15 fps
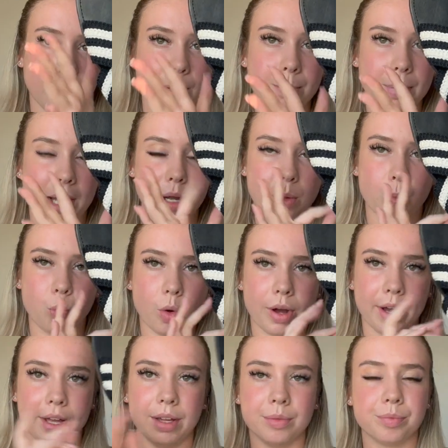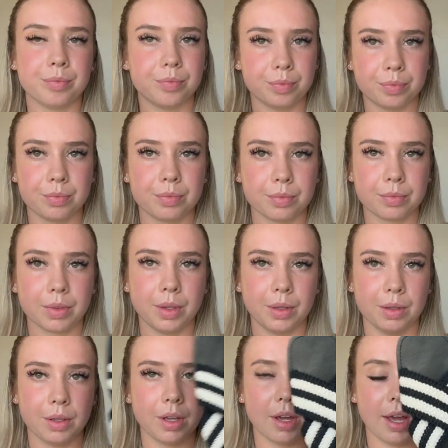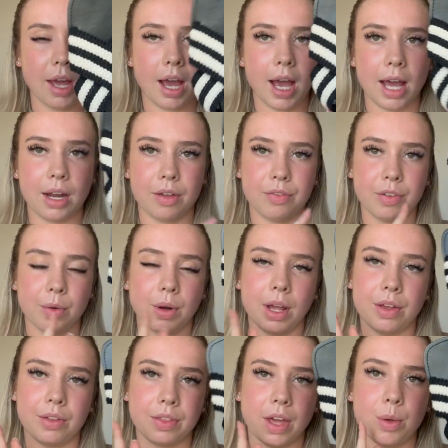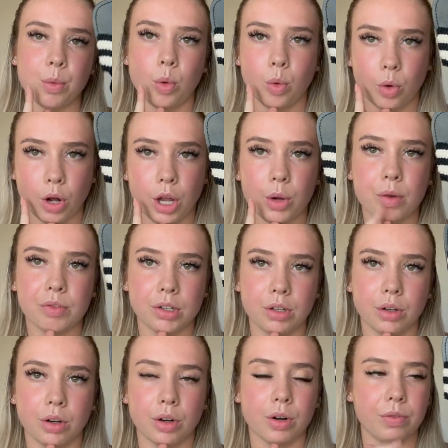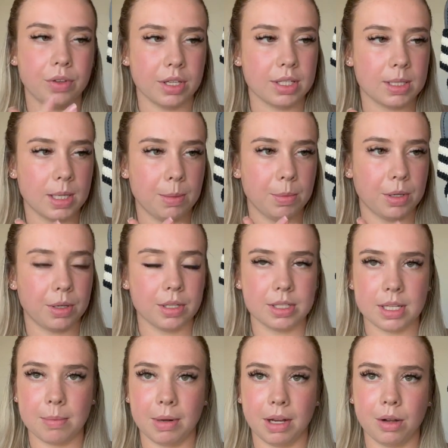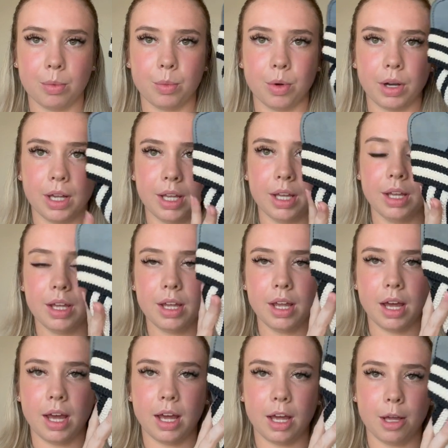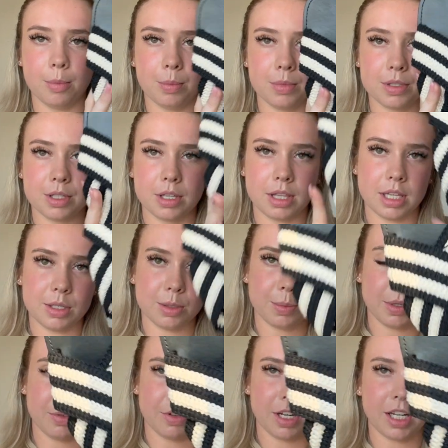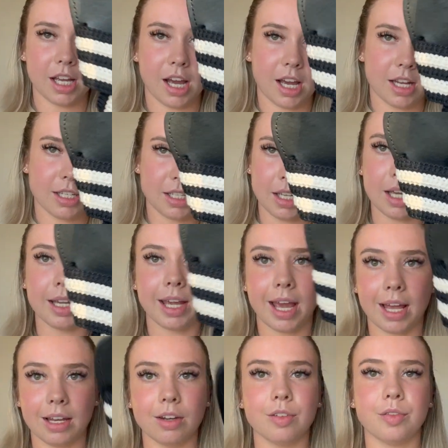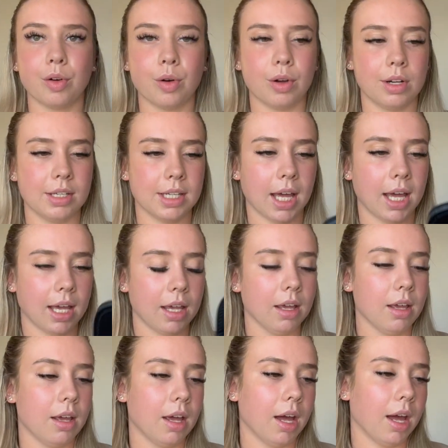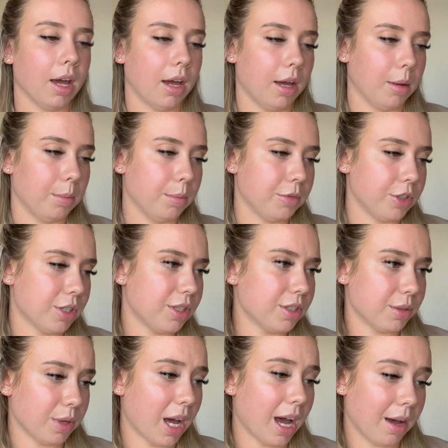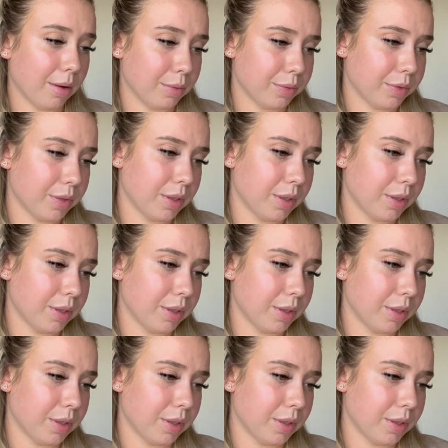black and white and i feel like they will go with a lot obviously because they're black and white um so these will be really handy again for holiday um just to have